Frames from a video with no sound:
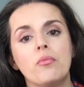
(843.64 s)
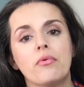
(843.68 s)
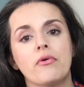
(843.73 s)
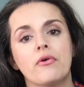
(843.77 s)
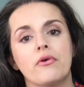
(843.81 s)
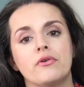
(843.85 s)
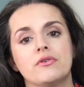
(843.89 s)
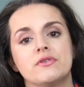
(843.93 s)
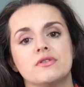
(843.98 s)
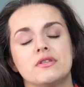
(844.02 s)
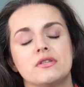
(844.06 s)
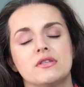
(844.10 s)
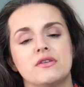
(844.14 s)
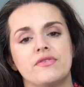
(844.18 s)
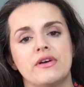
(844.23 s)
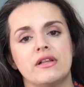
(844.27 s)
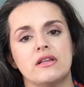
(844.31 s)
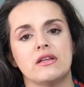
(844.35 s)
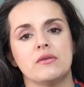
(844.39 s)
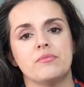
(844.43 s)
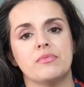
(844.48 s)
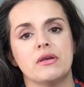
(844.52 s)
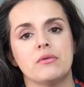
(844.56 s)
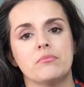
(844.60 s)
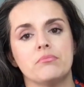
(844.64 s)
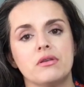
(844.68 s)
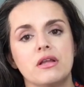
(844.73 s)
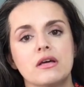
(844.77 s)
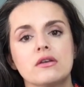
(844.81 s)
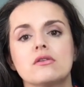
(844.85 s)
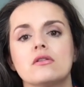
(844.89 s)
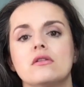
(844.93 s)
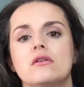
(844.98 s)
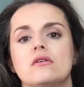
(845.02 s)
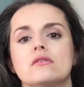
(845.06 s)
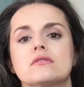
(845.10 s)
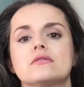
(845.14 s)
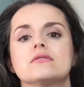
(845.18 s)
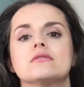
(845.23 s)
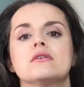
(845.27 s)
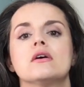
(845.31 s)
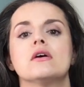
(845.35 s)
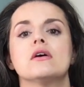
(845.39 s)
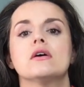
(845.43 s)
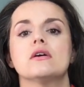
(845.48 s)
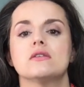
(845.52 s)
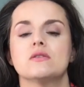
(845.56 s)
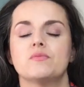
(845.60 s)
prone to developing blood clots,
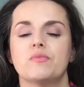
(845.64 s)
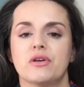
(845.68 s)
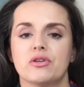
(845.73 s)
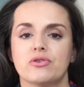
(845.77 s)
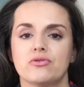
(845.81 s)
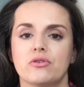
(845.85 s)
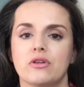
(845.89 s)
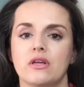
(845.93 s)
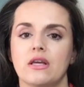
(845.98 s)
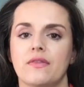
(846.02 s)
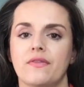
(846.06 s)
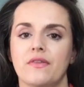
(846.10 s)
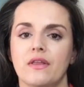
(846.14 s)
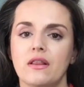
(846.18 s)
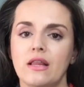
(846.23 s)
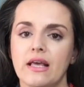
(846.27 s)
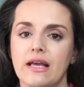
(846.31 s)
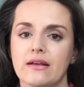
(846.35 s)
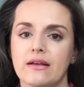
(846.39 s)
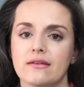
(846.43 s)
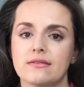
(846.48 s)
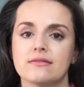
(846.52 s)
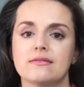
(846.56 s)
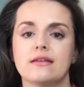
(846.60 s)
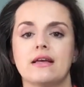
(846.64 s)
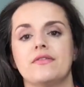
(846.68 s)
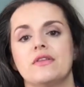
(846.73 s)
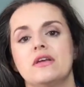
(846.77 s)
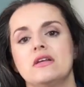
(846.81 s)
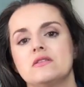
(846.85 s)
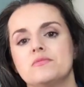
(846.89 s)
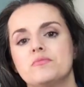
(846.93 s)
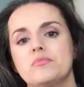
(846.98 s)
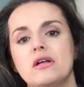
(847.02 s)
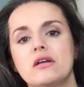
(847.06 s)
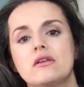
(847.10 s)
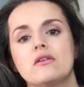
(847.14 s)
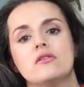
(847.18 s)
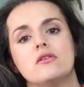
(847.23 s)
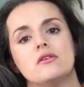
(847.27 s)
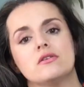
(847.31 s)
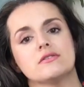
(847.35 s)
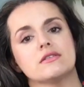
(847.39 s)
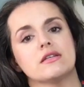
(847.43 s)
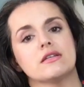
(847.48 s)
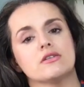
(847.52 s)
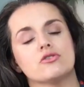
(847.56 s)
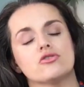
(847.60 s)
especially in the legs. And these blood
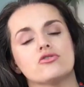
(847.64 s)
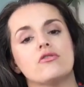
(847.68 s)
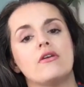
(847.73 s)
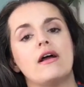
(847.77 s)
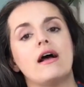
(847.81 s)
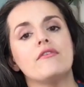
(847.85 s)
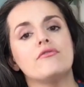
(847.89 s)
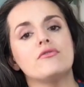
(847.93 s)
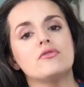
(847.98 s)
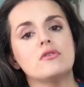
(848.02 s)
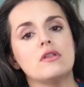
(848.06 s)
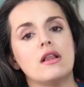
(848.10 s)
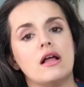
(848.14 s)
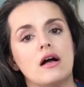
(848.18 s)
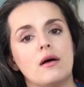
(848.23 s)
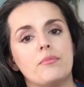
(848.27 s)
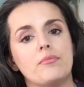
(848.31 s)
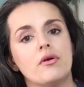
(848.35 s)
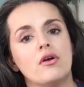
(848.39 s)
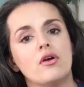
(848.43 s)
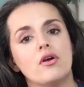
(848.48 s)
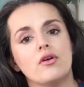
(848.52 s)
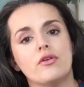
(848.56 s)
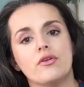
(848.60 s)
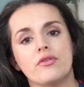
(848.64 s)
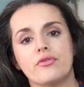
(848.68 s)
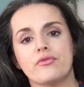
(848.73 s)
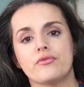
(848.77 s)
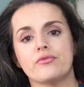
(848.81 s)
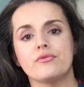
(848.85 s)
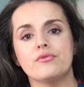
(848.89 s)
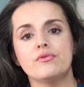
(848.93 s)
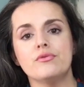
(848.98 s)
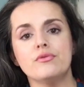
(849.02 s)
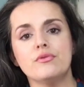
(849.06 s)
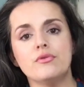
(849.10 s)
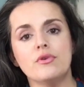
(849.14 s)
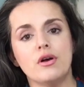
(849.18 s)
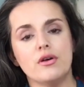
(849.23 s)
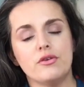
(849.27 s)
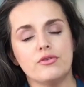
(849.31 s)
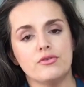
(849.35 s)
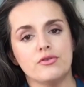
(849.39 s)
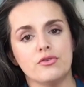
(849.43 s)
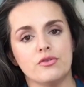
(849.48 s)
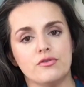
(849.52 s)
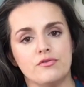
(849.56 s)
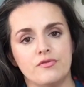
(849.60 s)
clots can travel up through
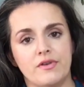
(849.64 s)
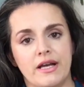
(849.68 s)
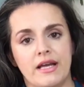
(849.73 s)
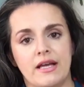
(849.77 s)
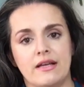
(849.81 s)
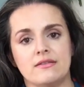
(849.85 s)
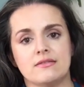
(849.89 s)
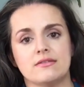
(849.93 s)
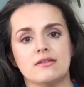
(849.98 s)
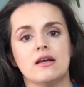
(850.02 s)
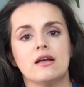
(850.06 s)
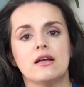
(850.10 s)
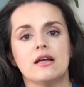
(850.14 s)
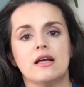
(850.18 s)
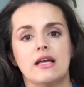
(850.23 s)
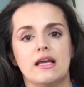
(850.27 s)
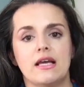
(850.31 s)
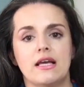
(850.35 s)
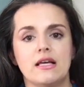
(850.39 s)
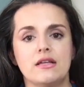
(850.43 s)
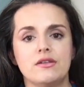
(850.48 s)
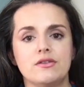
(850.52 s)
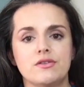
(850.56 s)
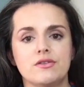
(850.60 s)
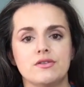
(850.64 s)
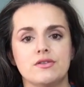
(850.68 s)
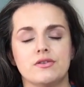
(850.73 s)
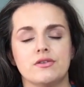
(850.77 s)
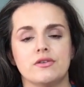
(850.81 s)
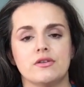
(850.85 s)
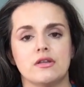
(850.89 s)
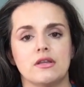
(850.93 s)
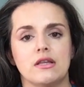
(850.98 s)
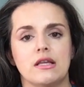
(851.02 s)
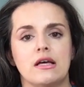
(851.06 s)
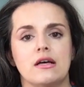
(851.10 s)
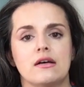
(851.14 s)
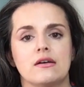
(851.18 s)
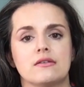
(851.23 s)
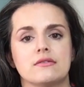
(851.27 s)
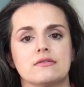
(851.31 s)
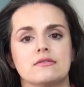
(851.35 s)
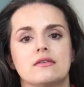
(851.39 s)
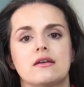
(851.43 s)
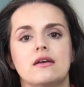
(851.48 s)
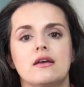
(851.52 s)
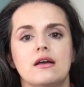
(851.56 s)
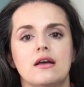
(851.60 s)
your veins into your
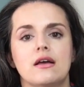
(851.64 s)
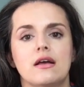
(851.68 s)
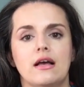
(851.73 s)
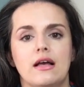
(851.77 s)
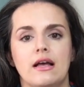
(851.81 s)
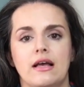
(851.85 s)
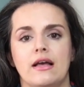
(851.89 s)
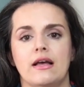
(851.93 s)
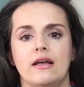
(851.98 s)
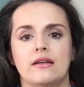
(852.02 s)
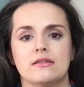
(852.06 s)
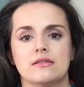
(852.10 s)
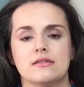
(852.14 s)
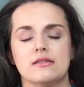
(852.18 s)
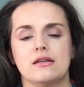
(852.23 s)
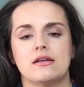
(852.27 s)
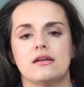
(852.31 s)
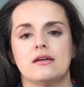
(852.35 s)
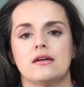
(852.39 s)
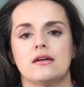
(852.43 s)
lungs and